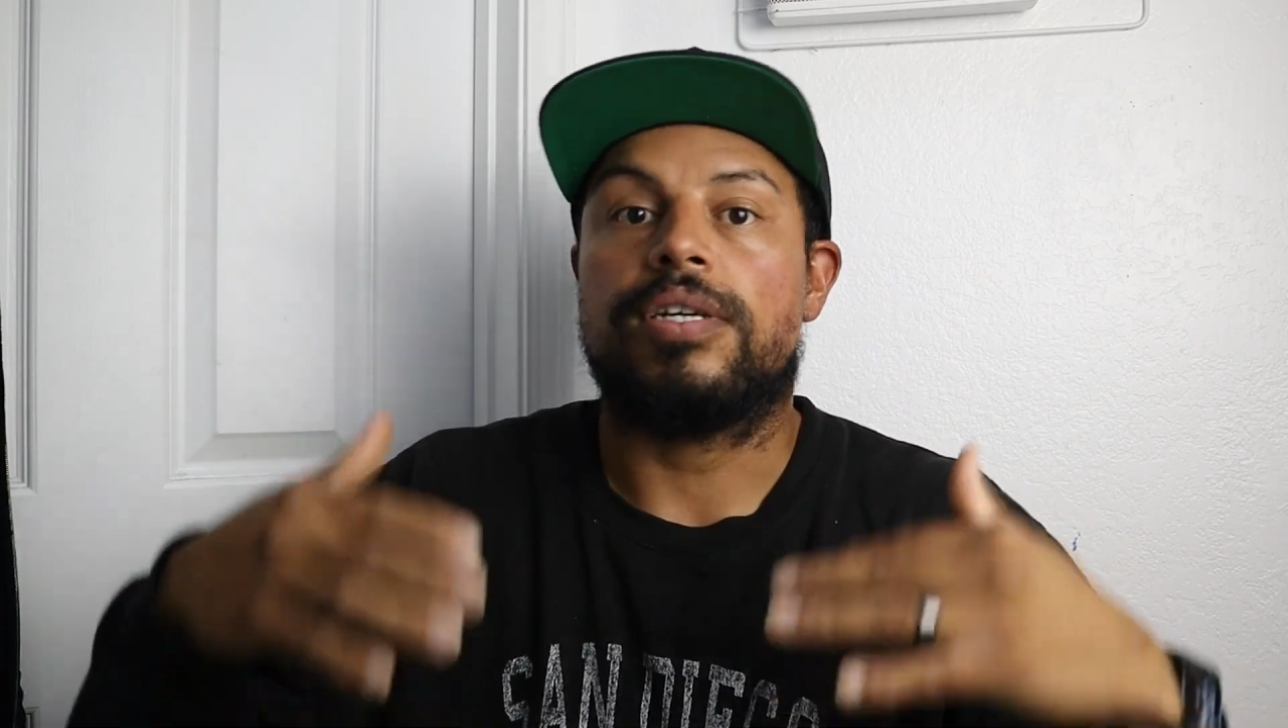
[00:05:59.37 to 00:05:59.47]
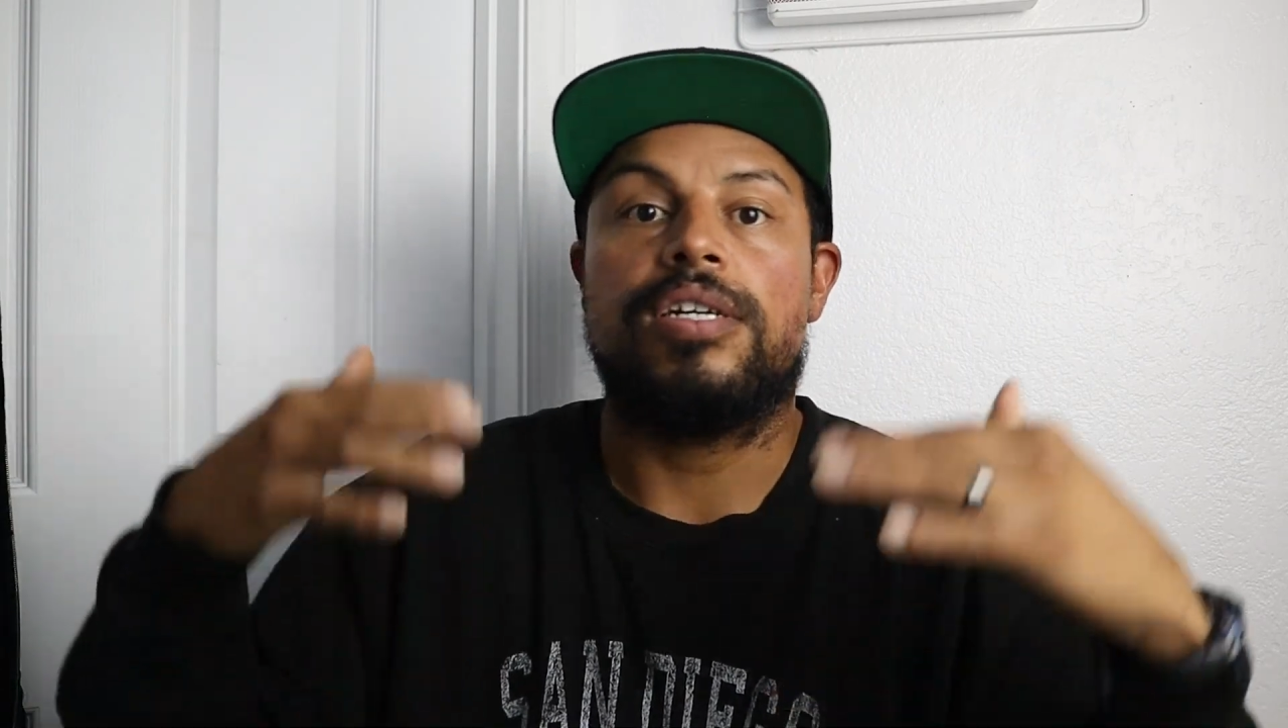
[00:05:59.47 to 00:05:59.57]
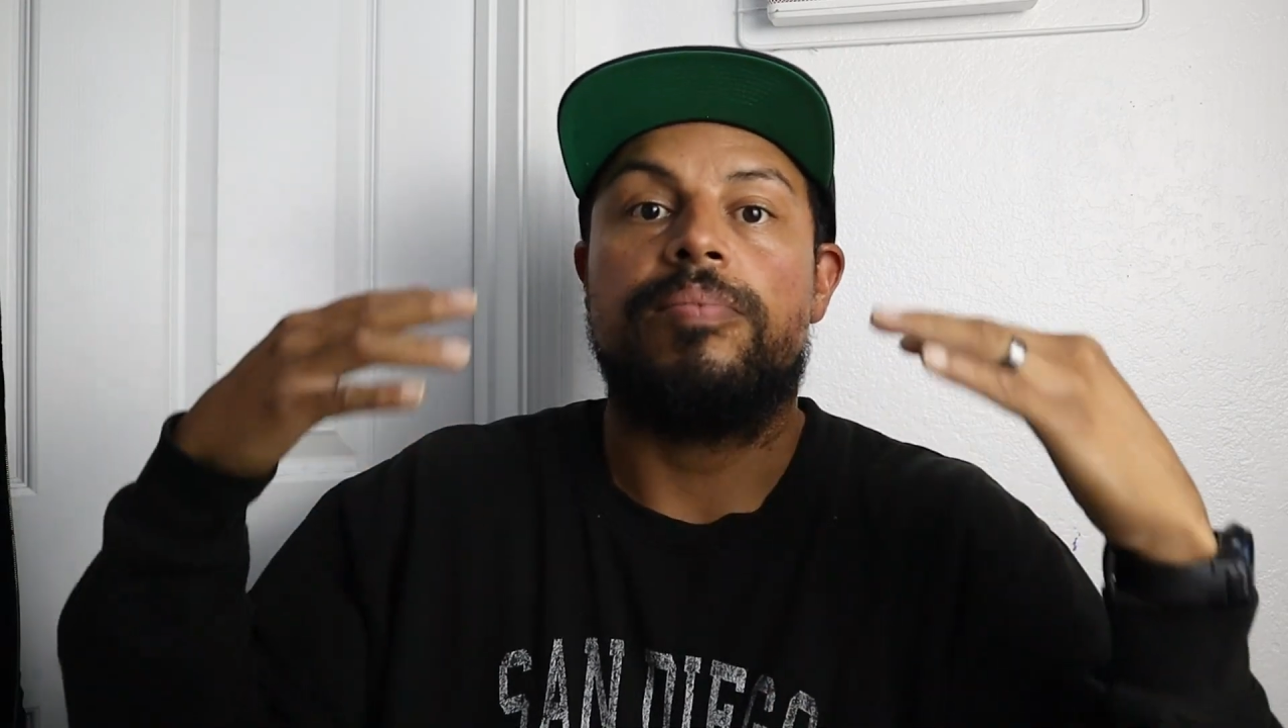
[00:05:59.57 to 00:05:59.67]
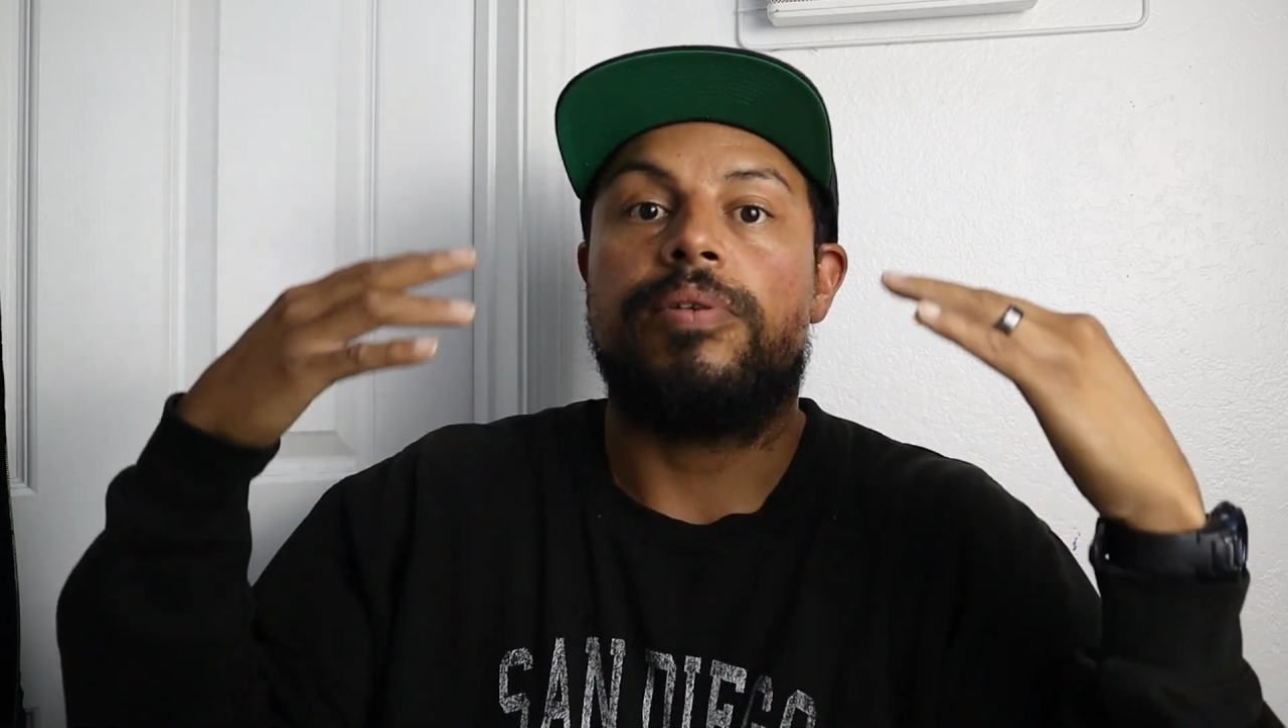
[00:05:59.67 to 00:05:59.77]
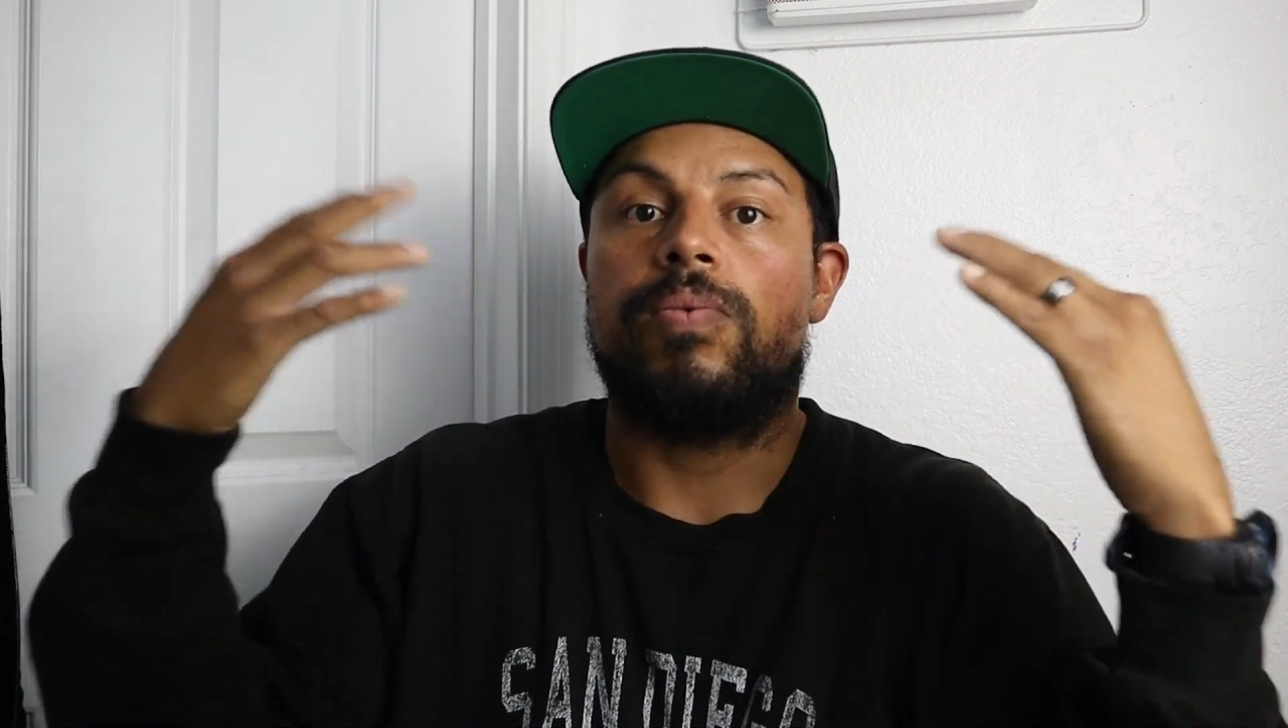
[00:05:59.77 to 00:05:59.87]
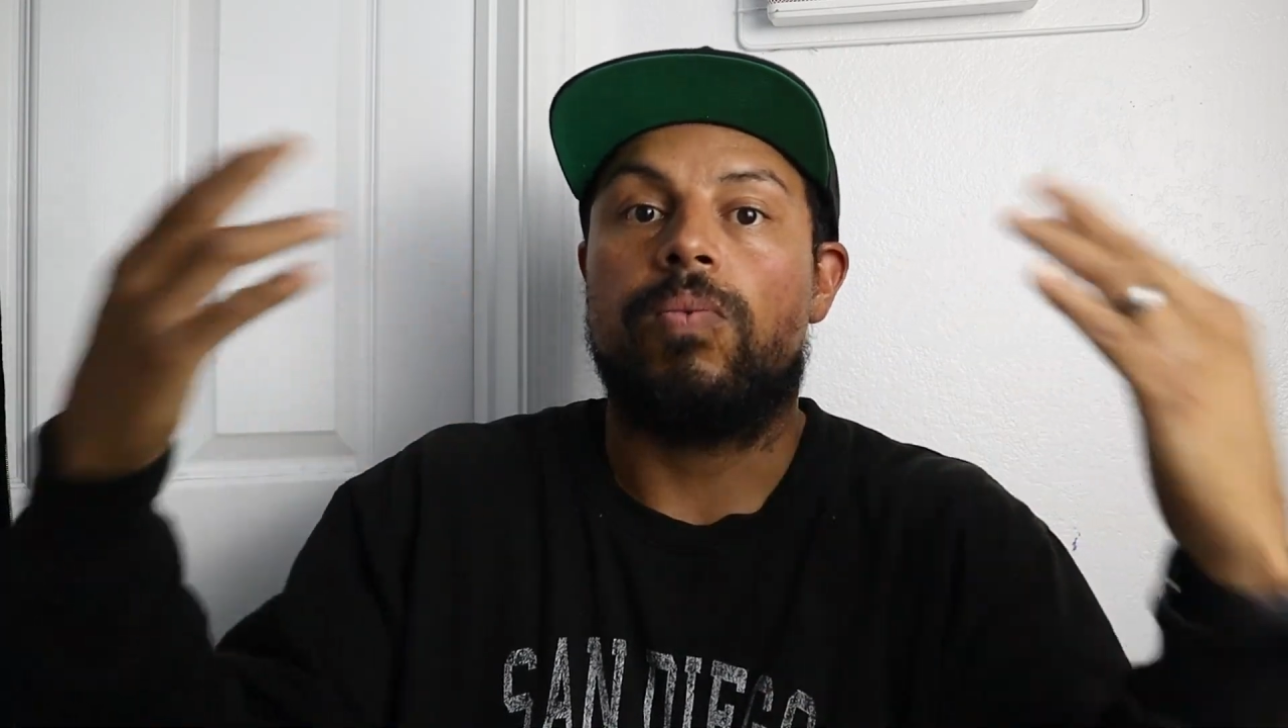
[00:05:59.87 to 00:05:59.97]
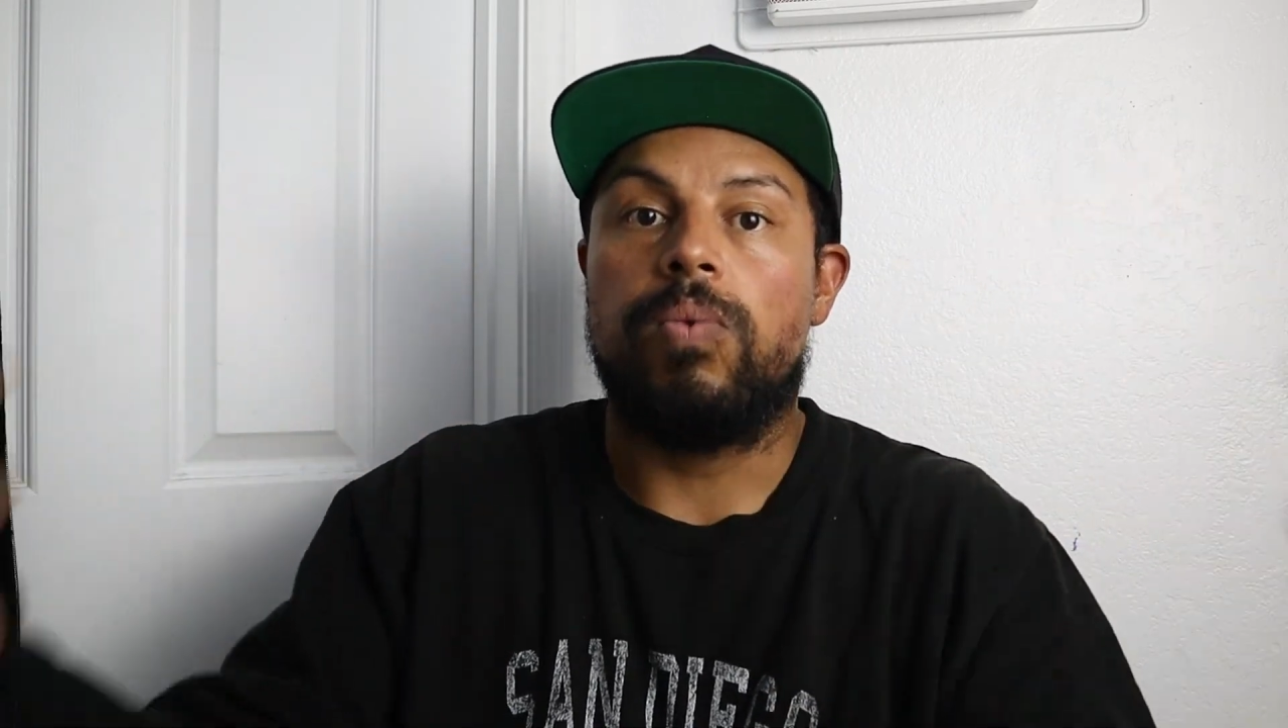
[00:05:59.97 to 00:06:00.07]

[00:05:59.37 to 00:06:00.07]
are going to be